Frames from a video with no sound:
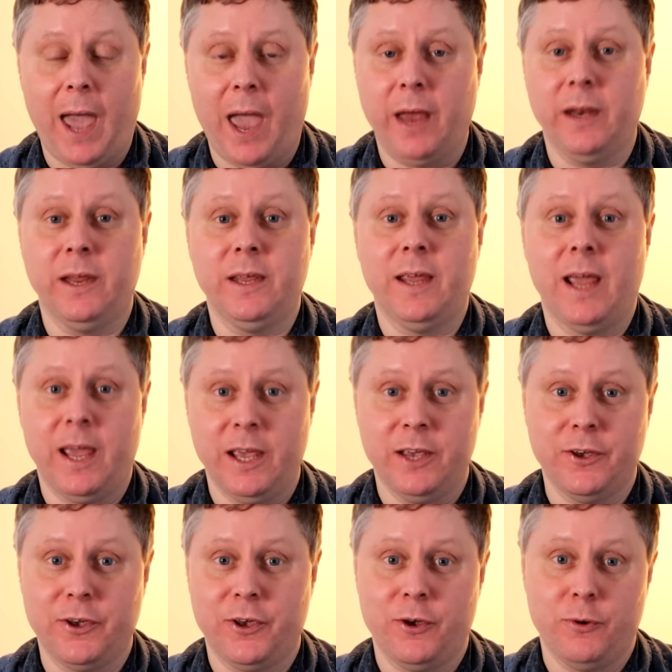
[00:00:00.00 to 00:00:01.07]
any
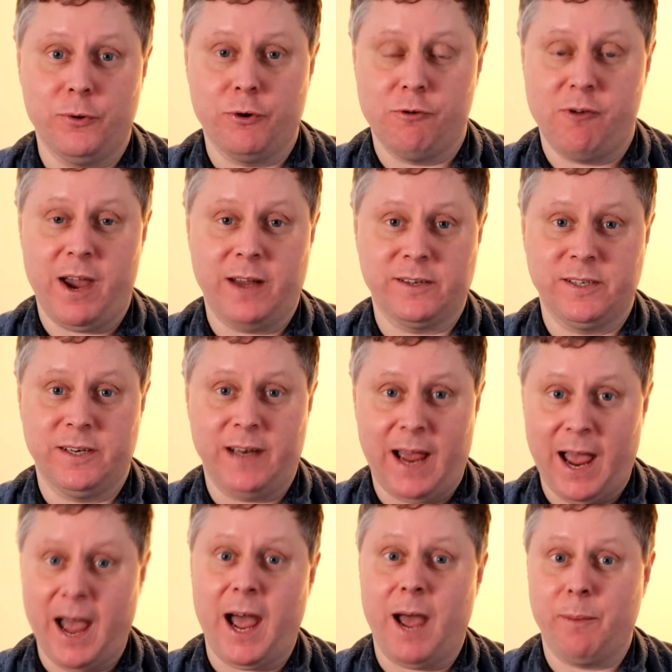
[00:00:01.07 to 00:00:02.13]
EQ corrected
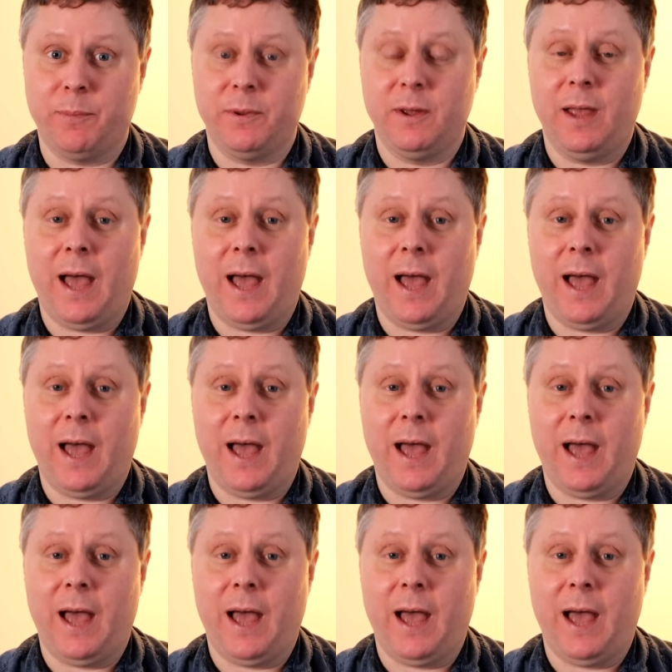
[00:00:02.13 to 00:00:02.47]
app,